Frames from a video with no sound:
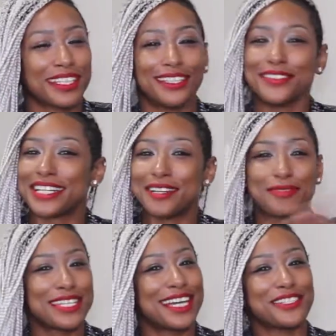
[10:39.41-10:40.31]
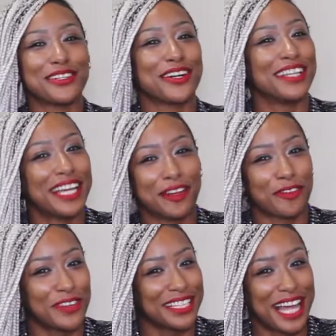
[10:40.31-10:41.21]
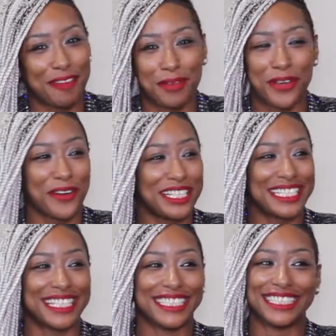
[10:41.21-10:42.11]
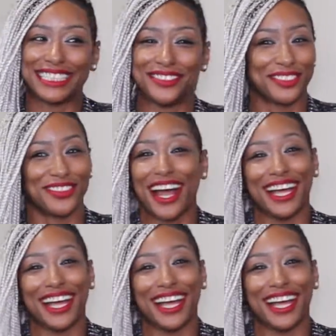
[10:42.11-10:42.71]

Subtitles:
Lil' Kim said your girl ain't a freak like me or Adina. She was right.